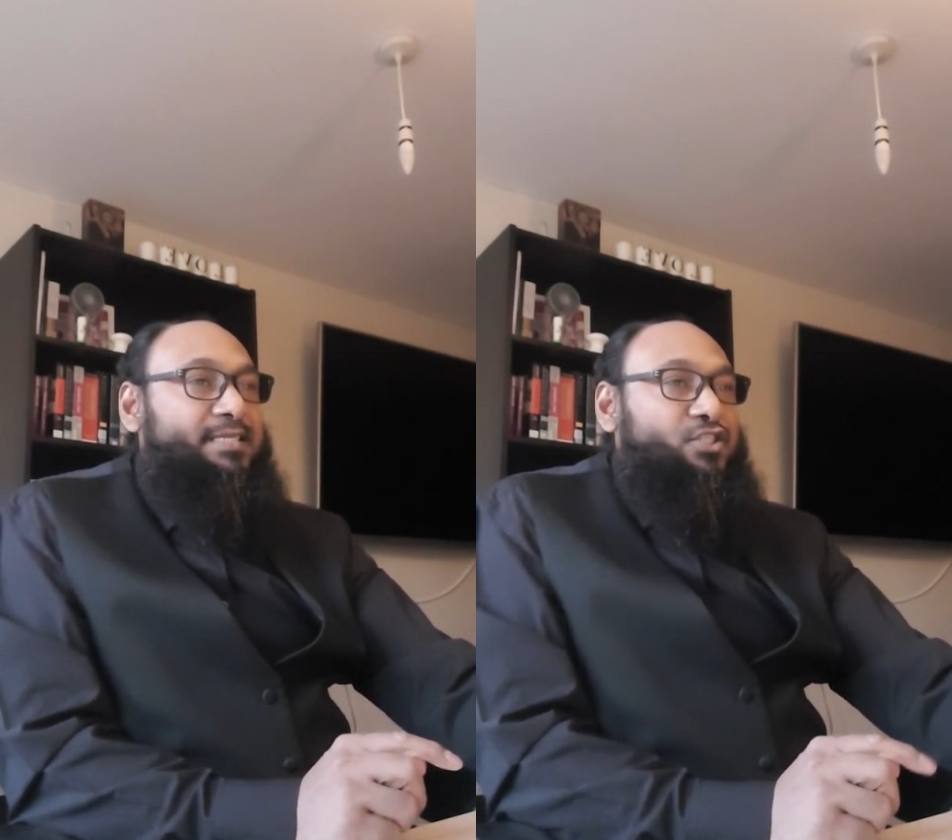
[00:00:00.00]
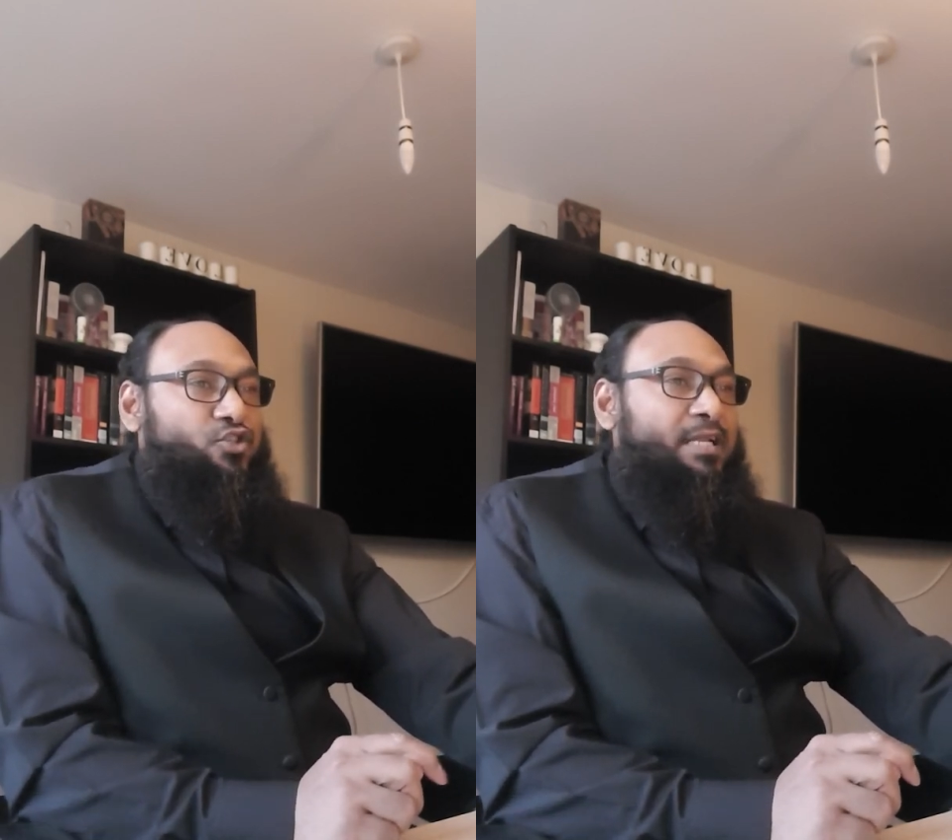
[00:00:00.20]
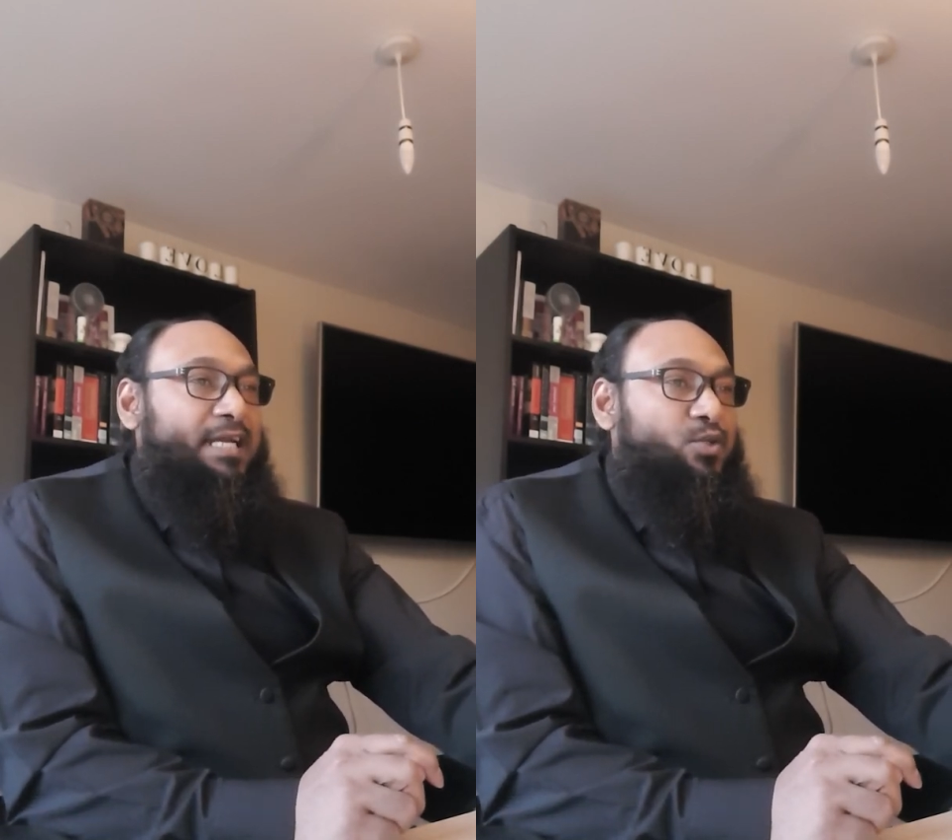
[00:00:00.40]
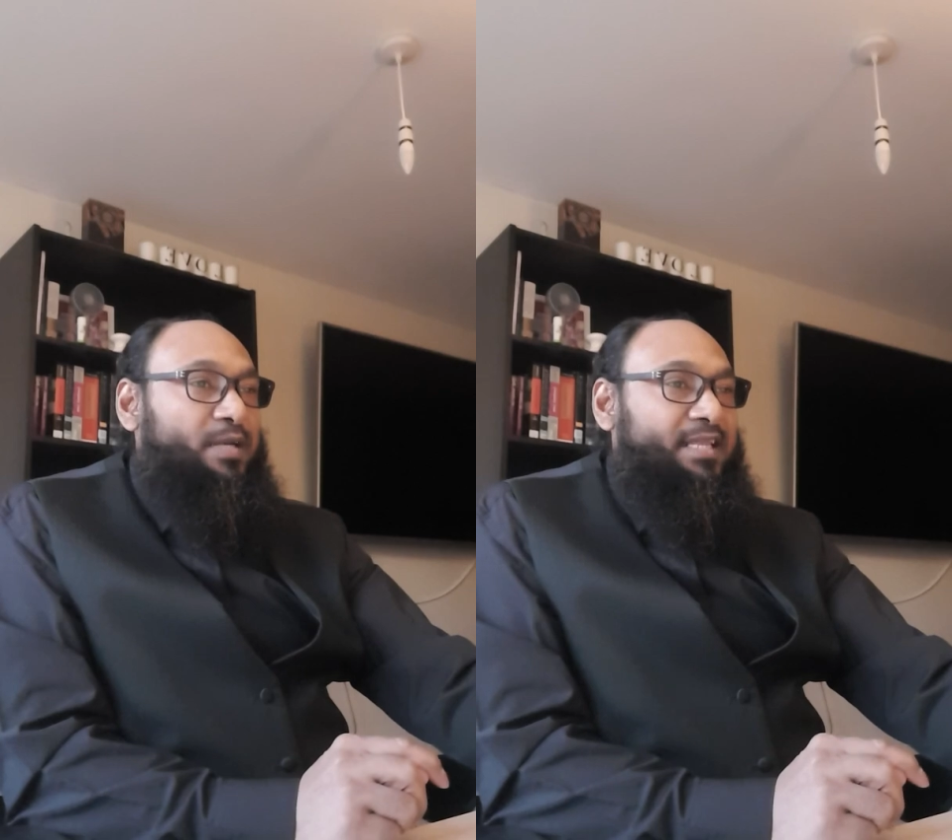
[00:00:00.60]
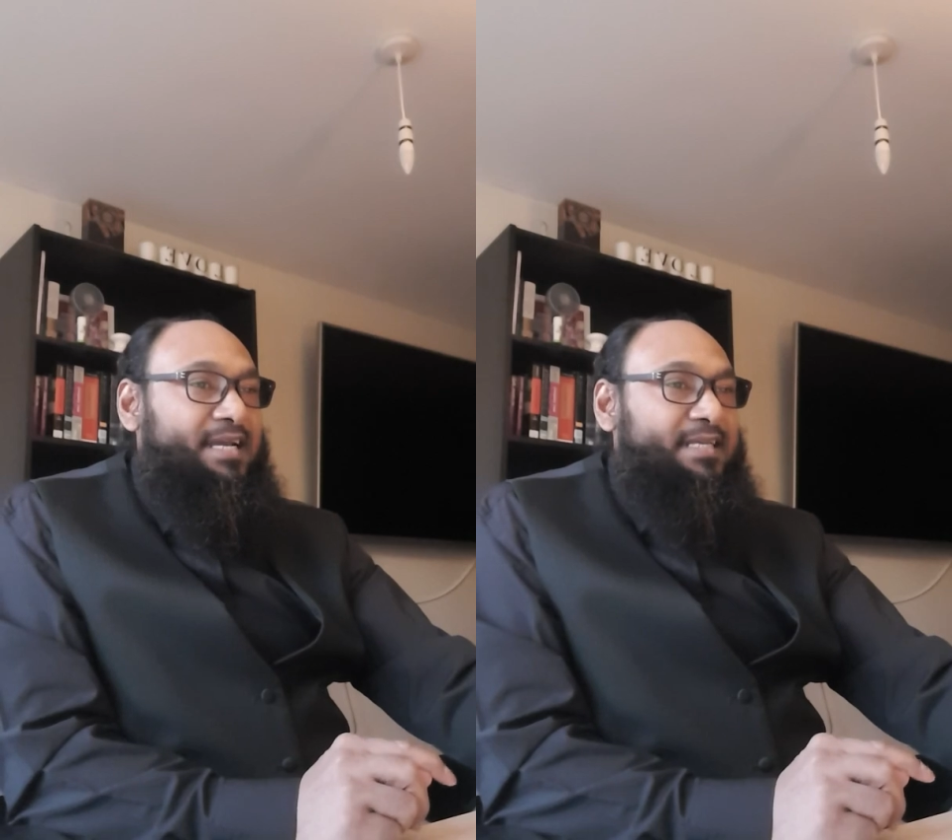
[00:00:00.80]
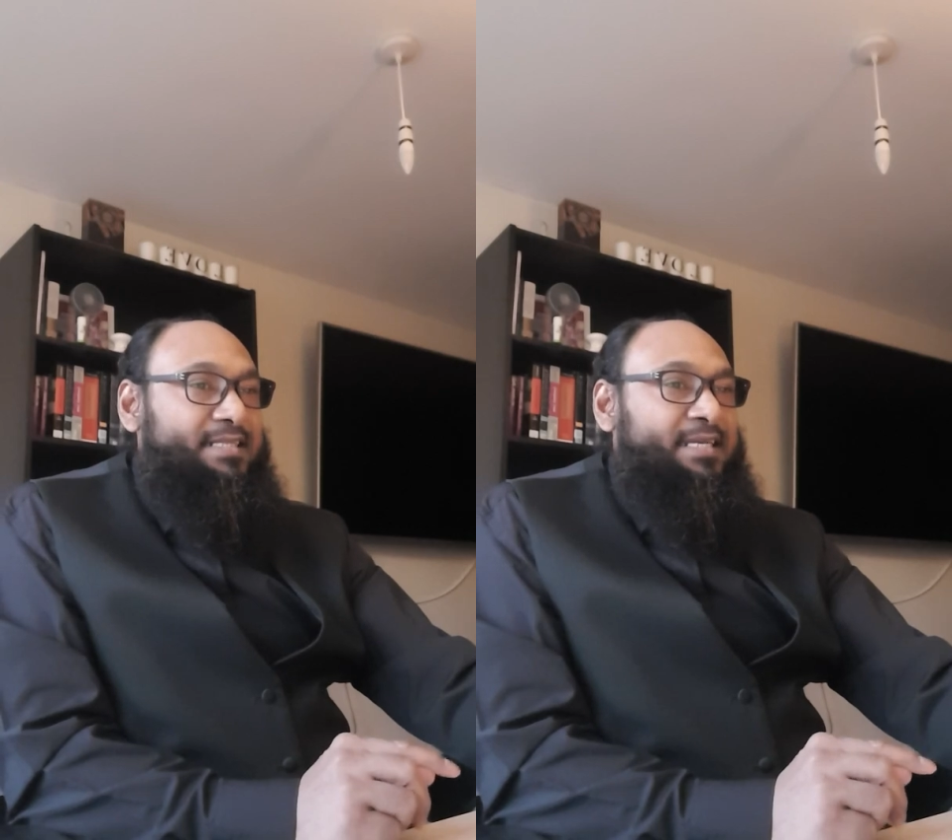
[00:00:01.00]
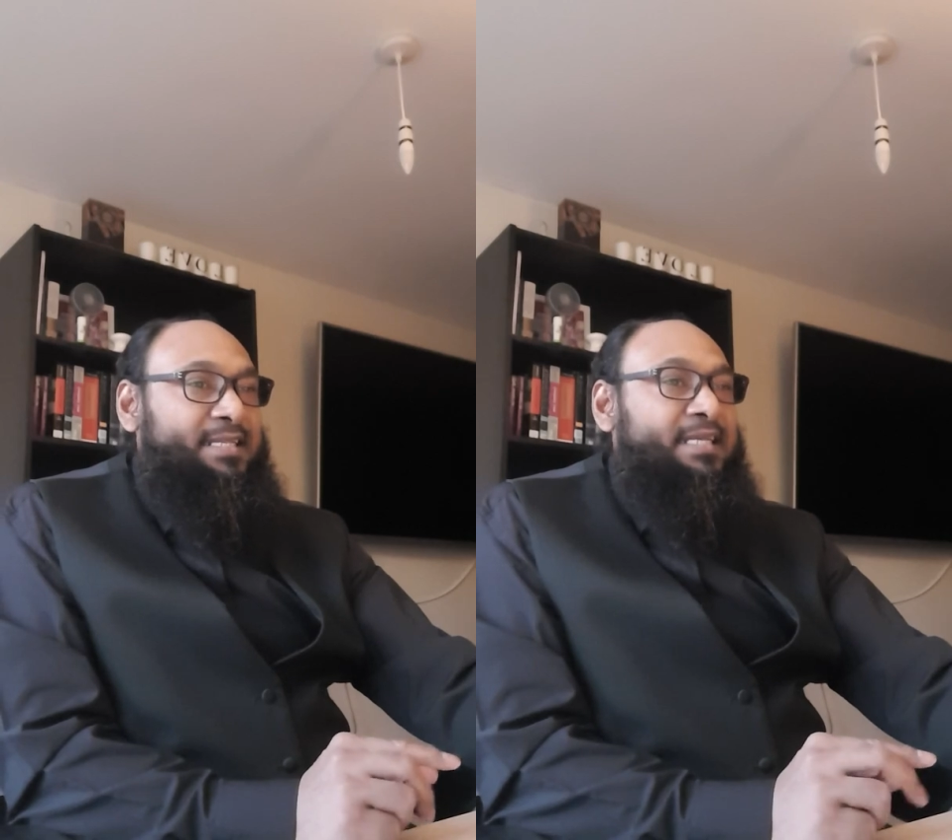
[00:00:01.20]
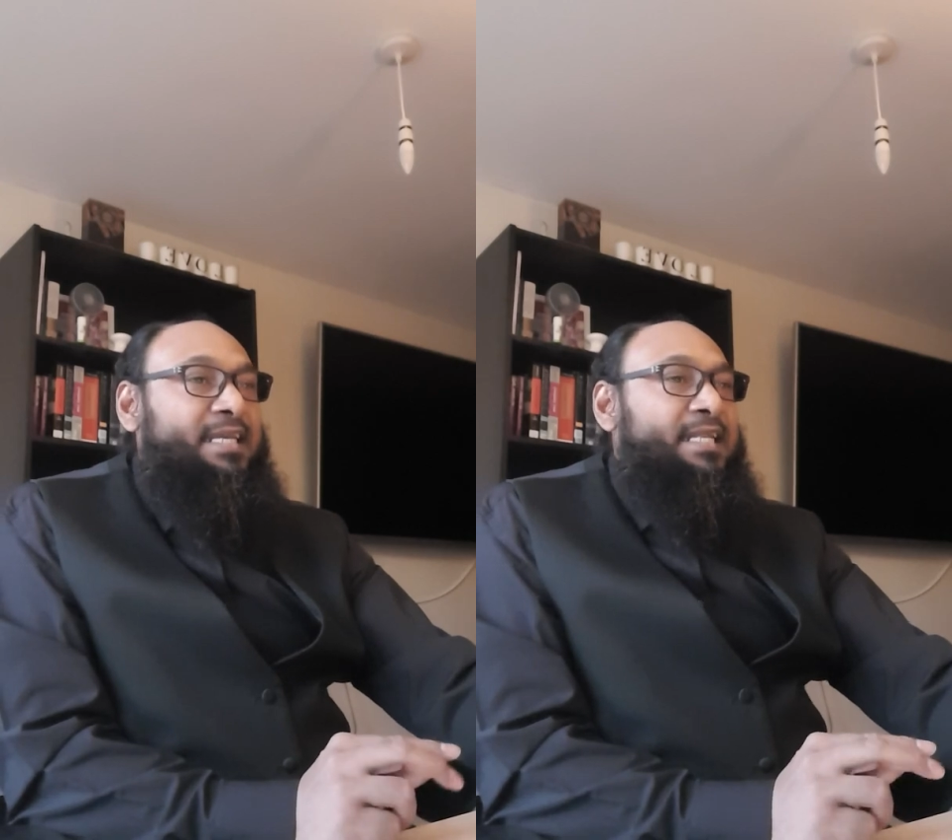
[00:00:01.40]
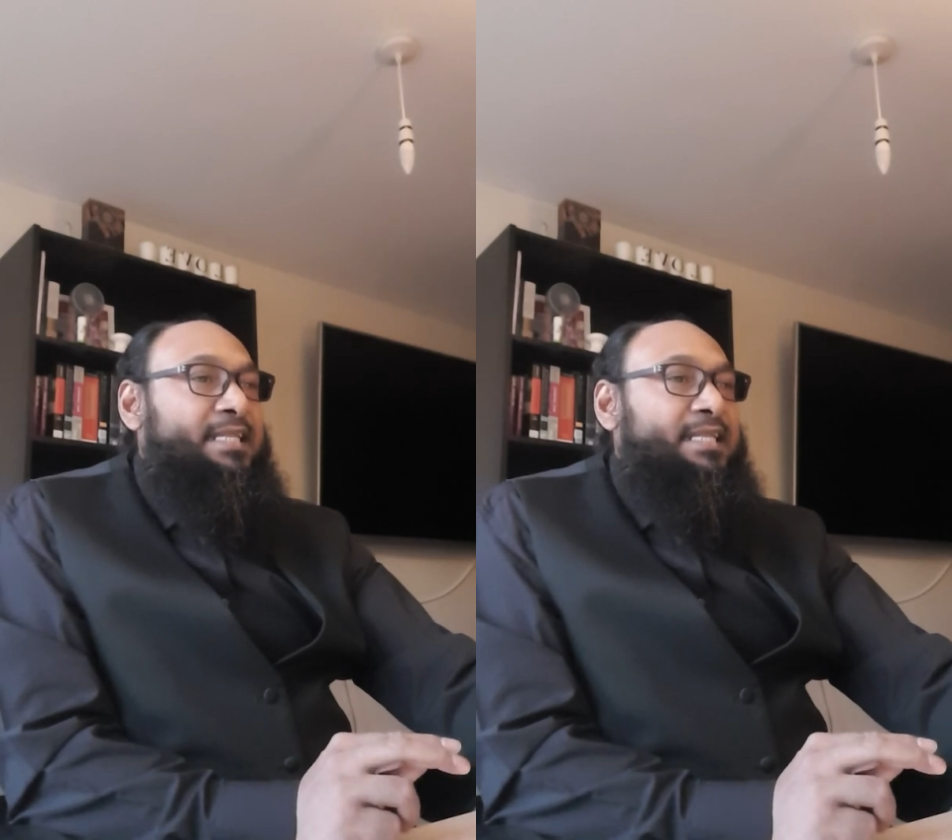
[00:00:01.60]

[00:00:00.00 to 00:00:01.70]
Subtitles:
in July 2019.